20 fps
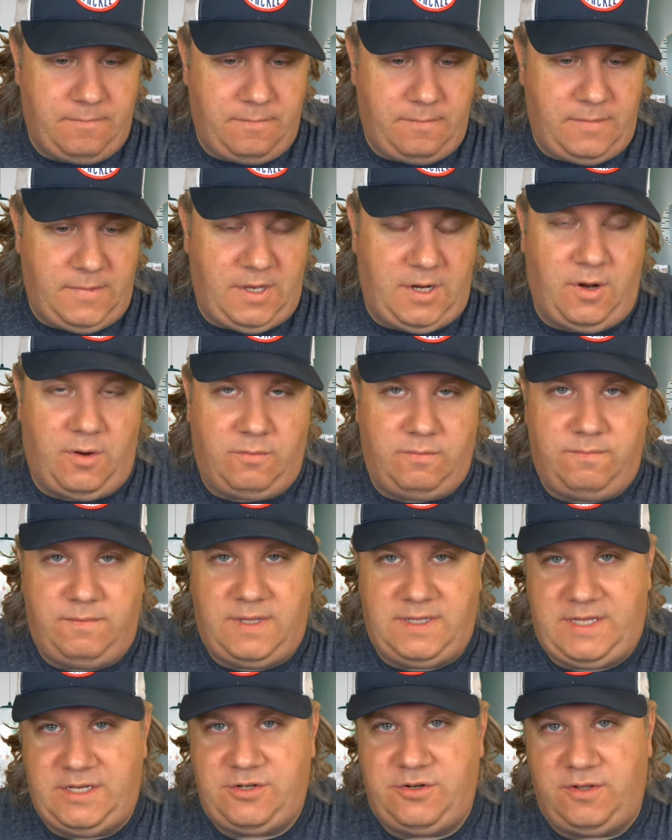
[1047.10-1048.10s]
you know, the
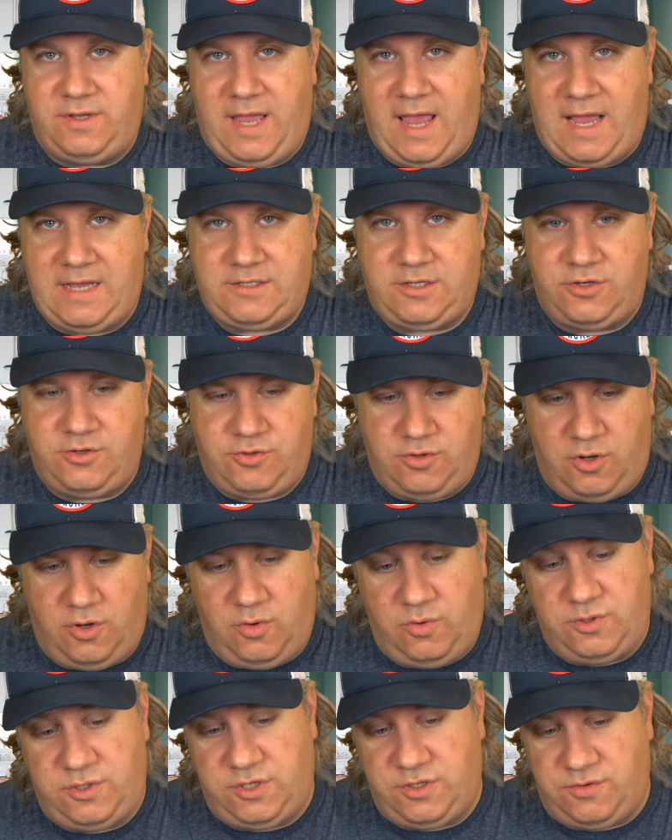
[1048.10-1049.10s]
digital cast control,
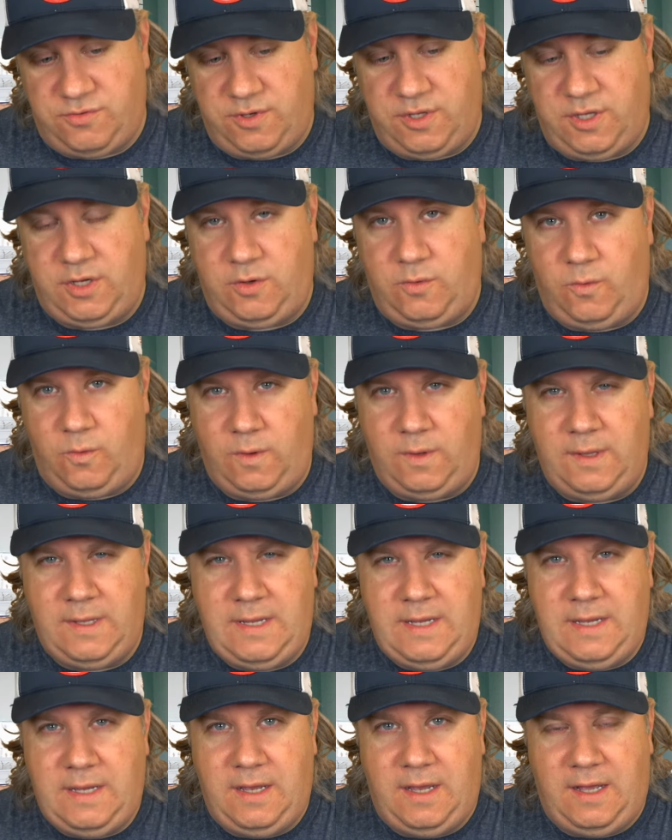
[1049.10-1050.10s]
which is really cool.
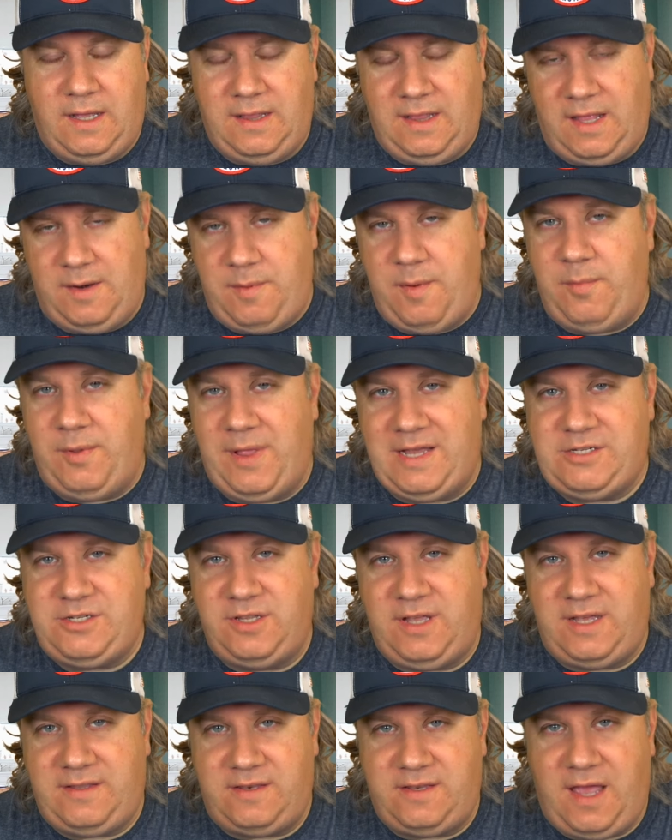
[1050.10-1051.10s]
Uh, a lot of people actually
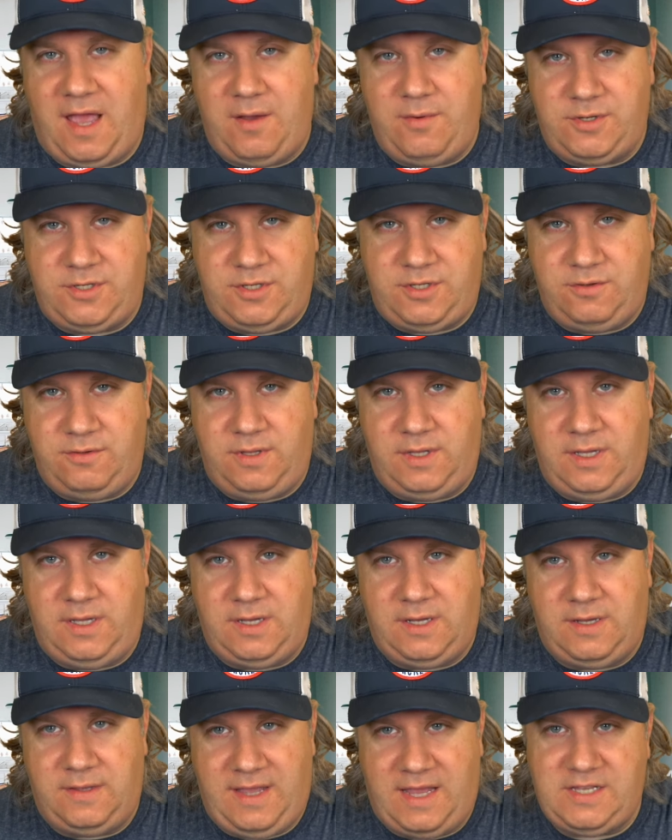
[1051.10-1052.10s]
like the Daiwa too, the
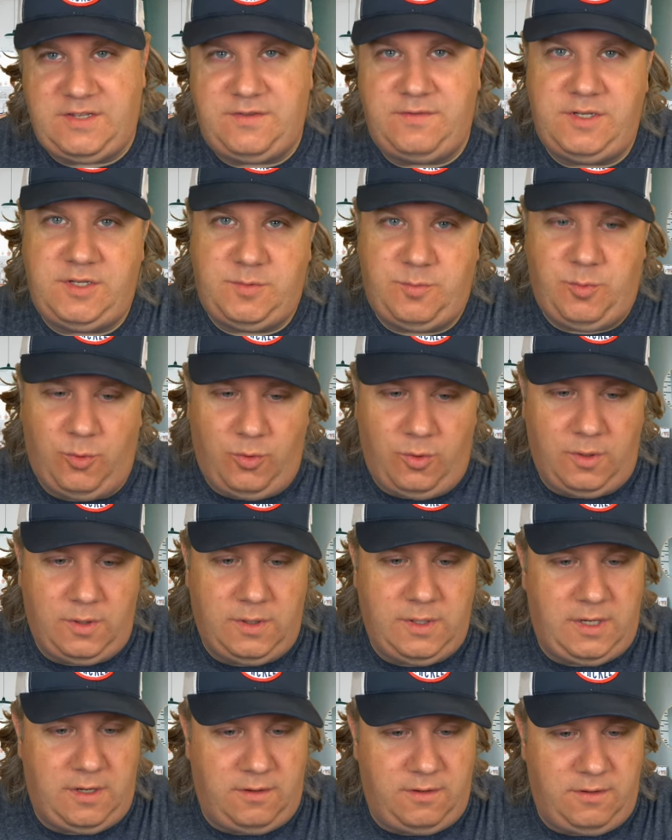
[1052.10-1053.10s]
uh, the S V spool.
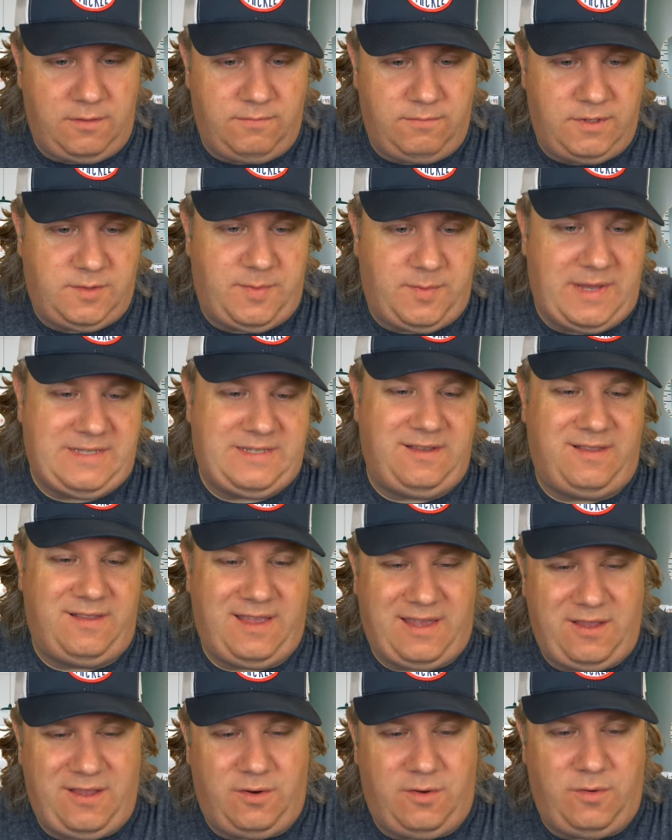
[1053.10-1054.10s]
You know, you're, it's basically
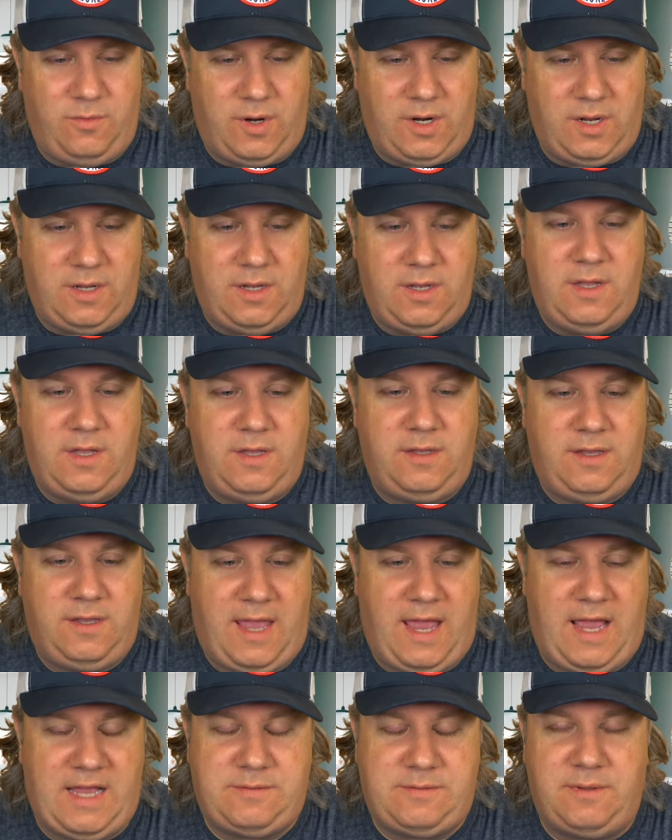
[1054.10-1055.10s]
like, you know, you want to
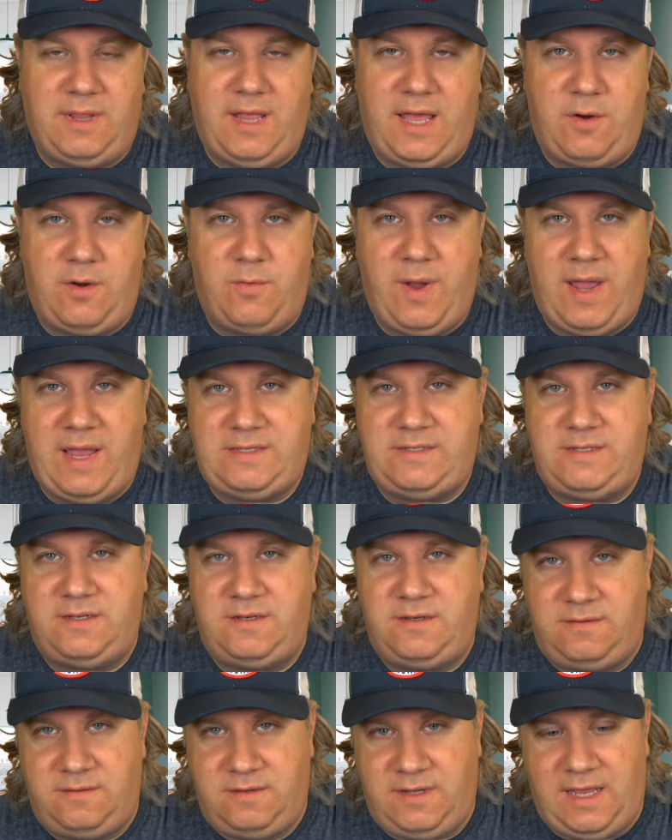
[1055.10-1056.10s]
cast with lighter weights
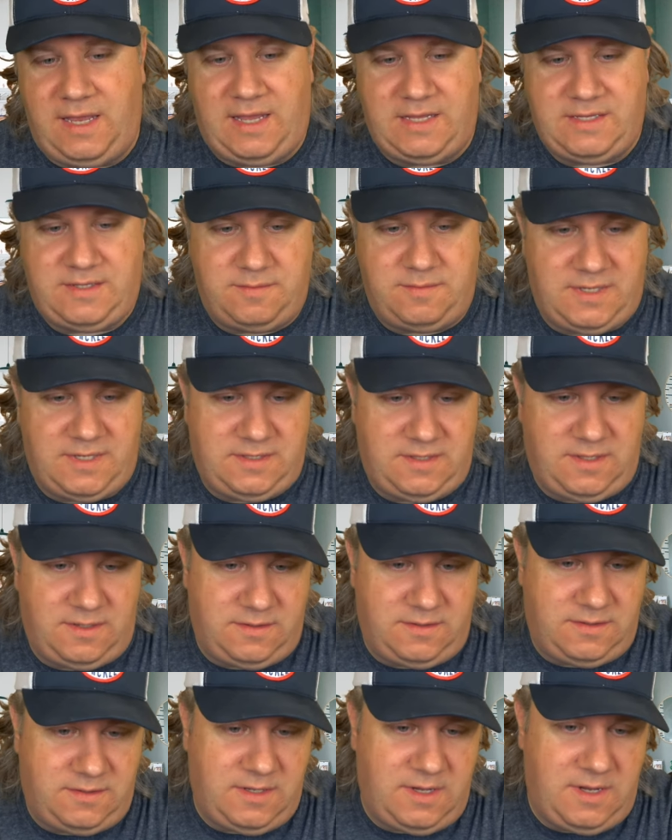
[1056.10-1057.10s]
and, and get some
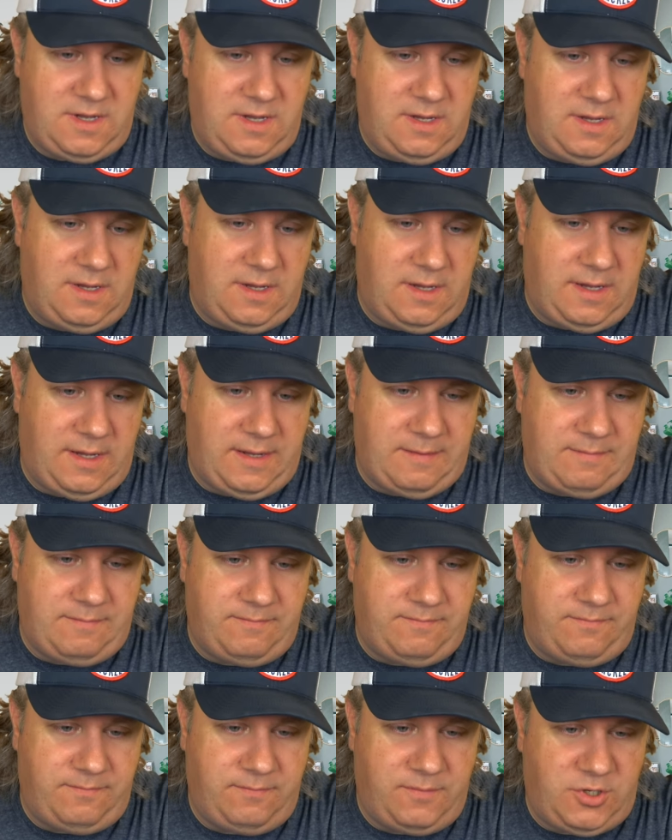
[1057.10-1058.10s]
distance.
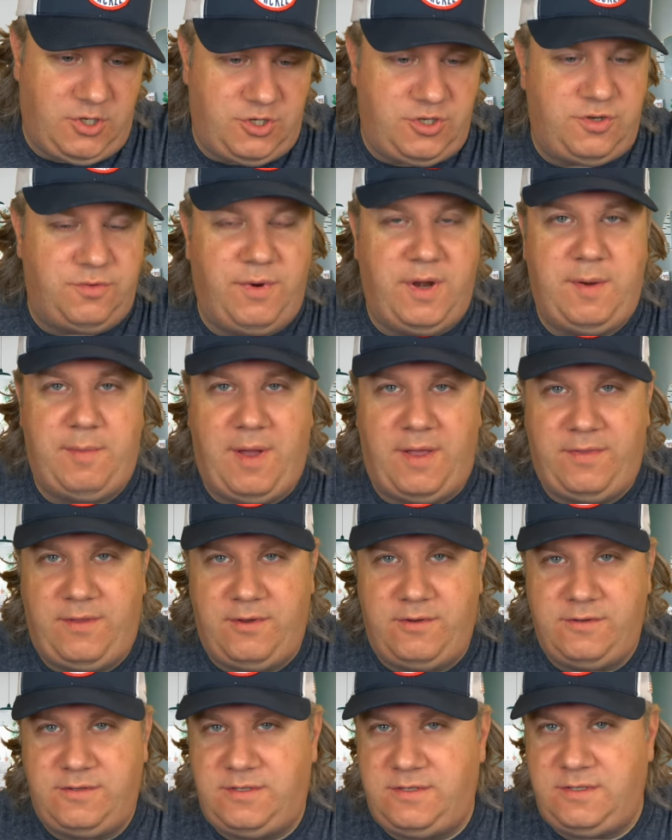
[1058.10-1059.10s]
Um, but you should read about
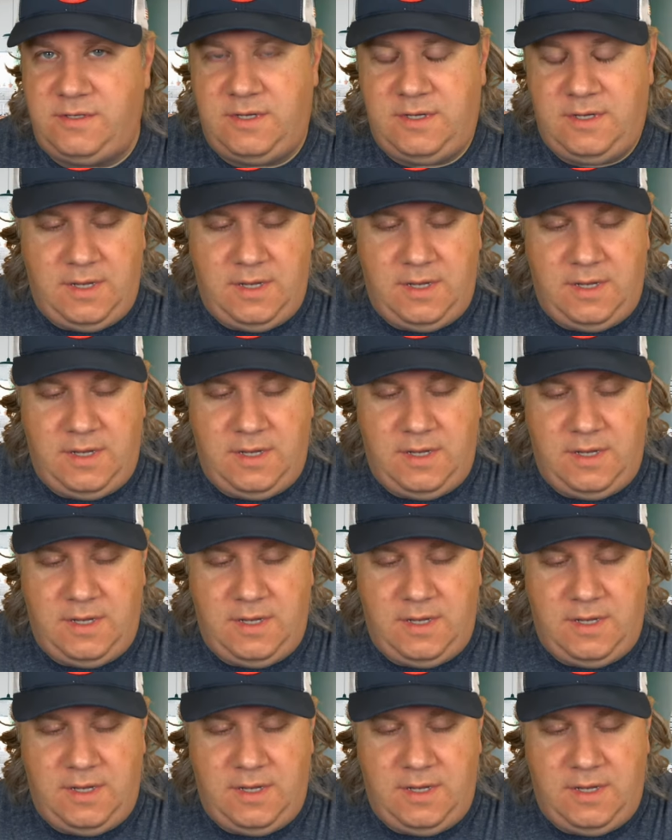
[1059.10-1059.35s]
those.